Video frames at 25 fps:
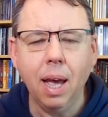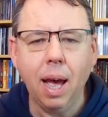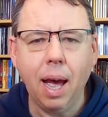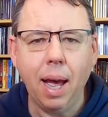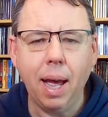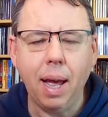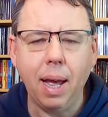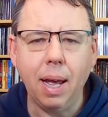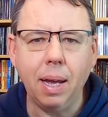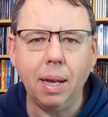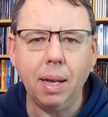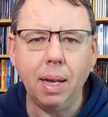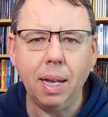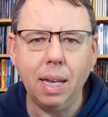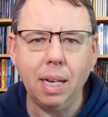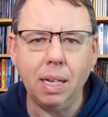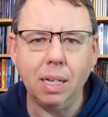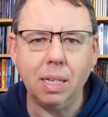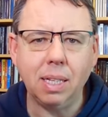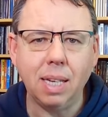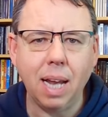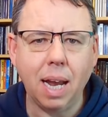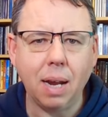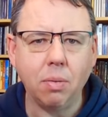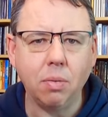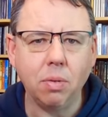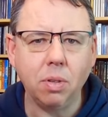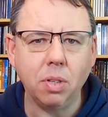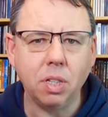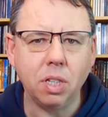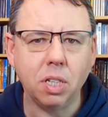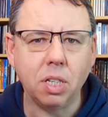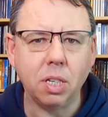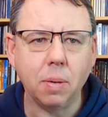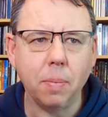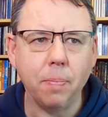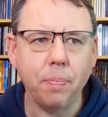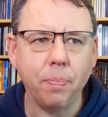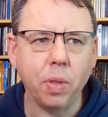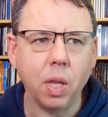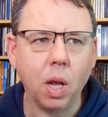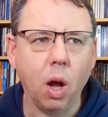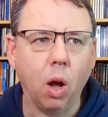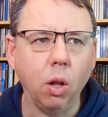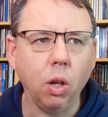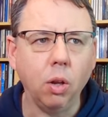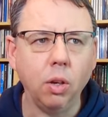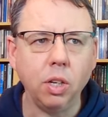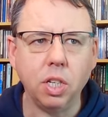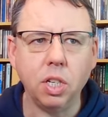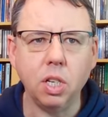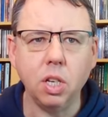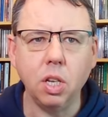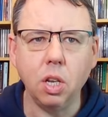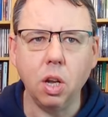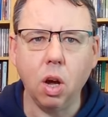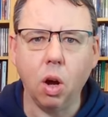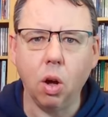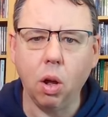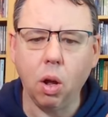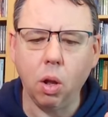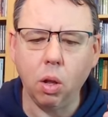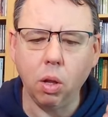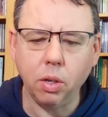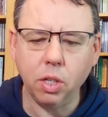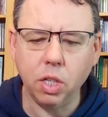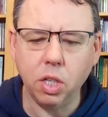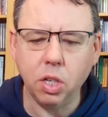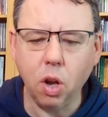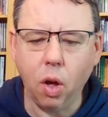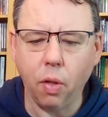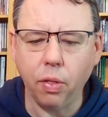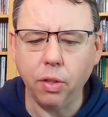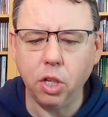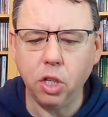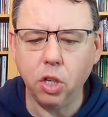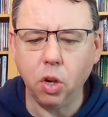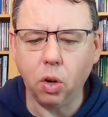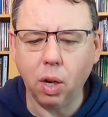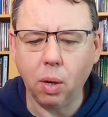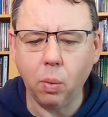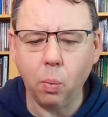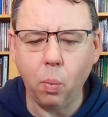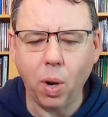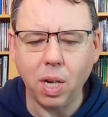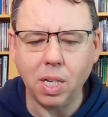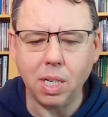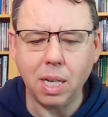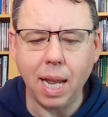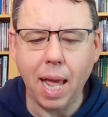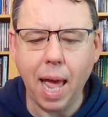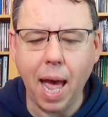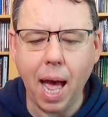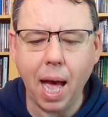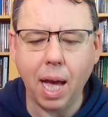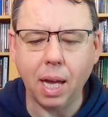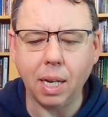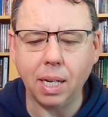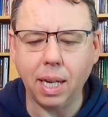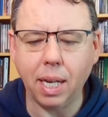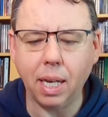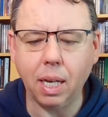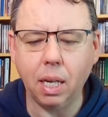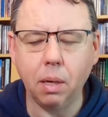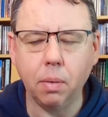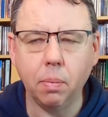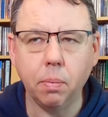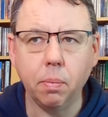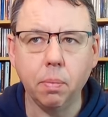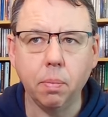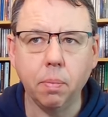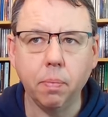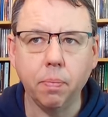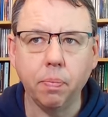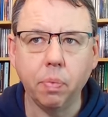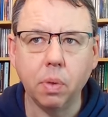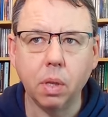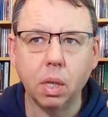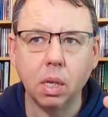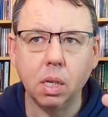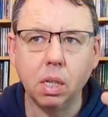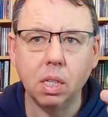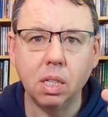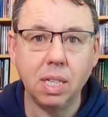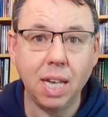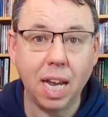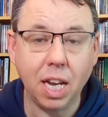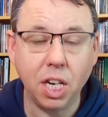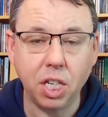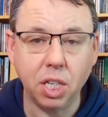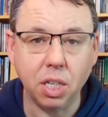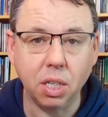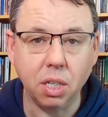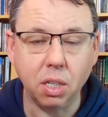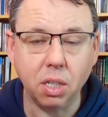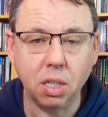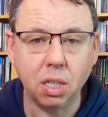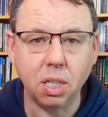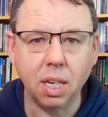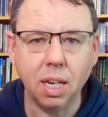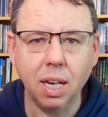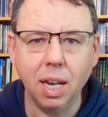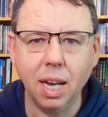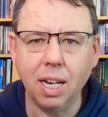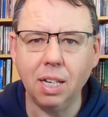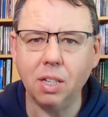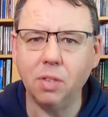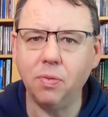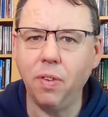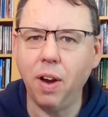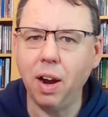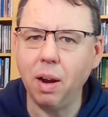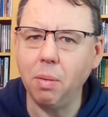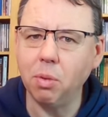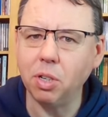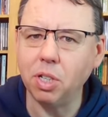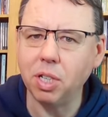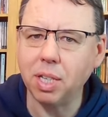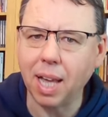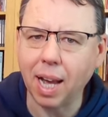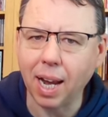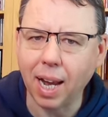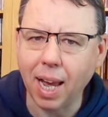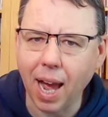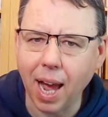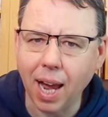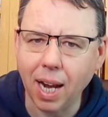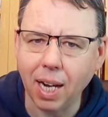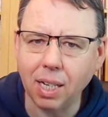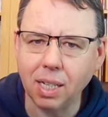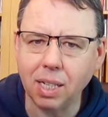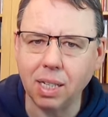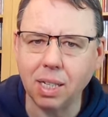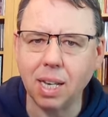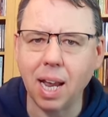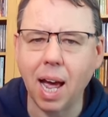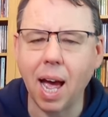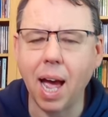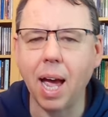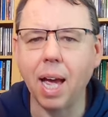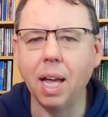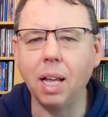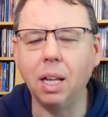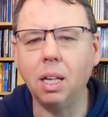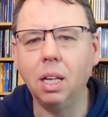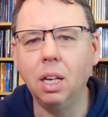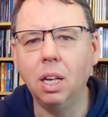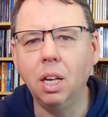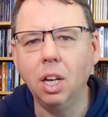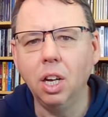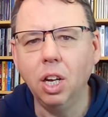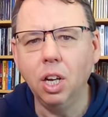It sounds, although it's not the John Wesley Harding sessions, it's very much that kind of style,